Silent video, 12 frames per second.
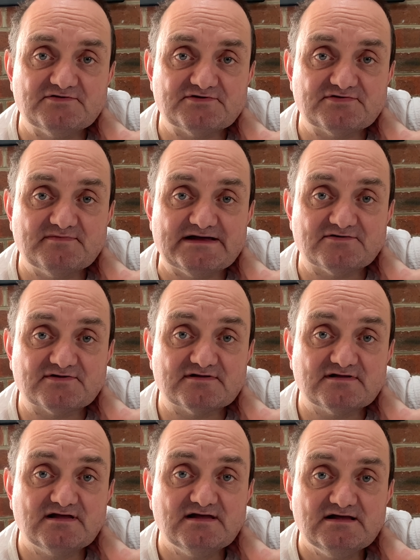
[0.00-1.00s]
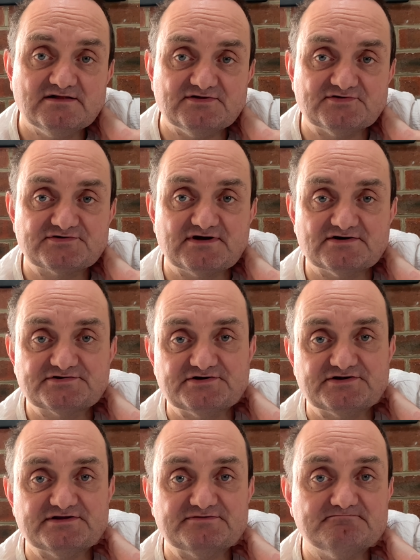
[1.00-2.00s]
It's about discussion
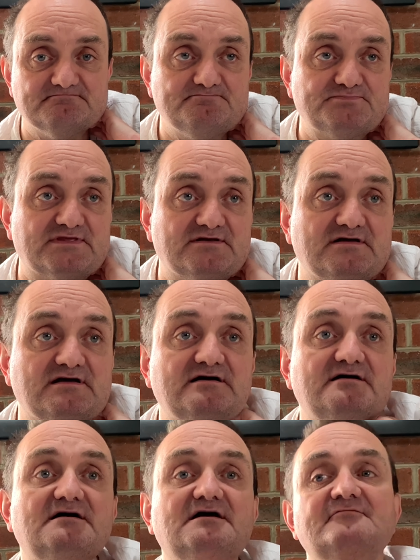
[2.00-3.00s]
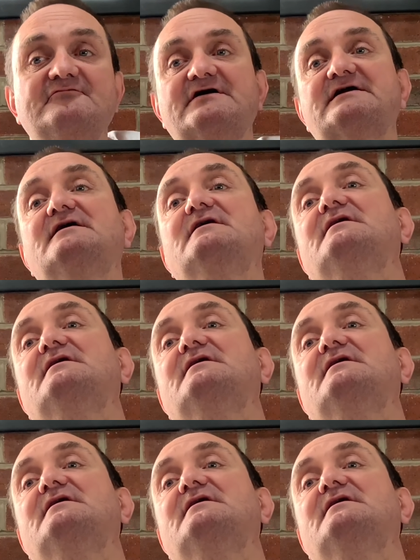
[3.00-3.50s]
and thing.